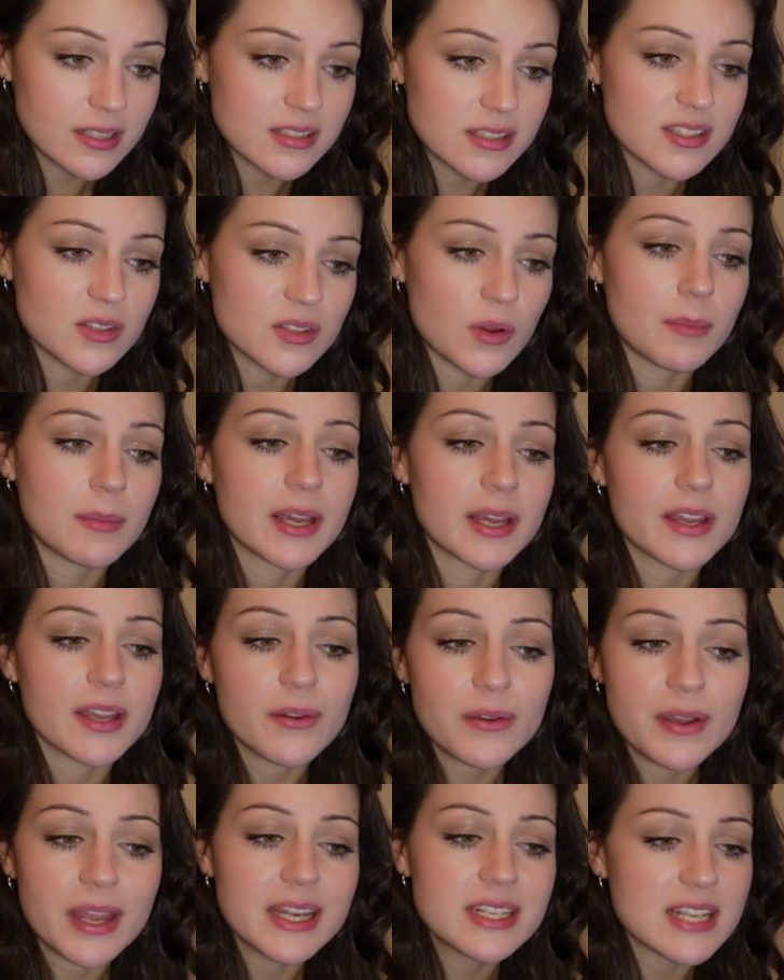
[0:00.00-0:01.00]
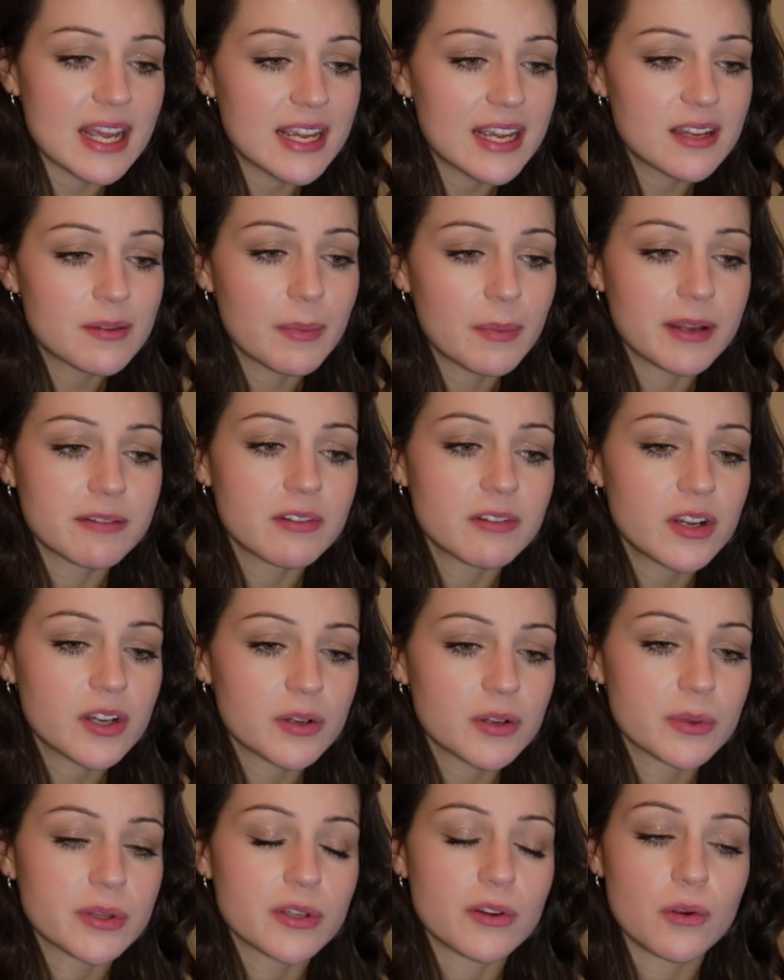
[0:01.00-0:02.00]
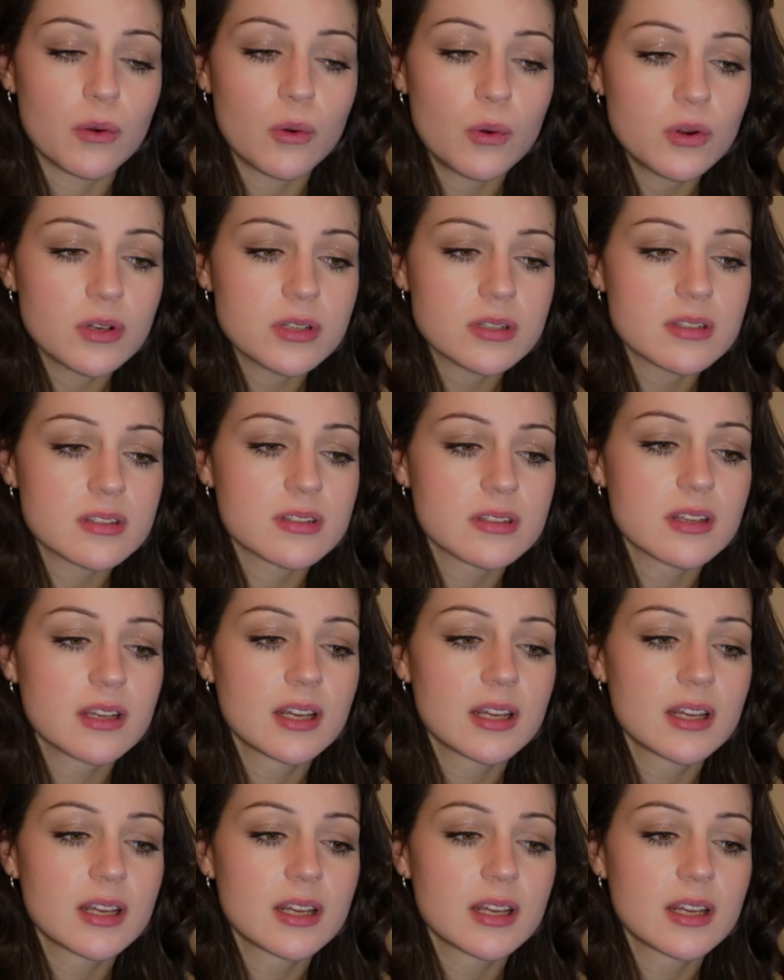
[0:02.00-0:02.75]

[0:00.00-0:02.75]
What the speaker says: So I'm like, okay, take my rook with your horse.